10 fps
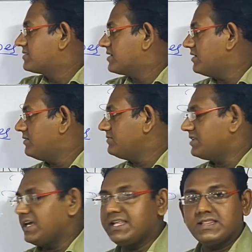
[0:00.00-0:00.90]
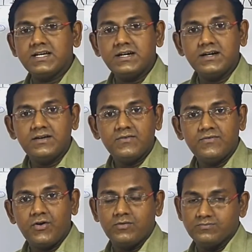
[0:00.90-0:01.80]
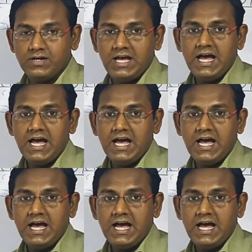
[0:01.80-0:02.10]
terms in the form,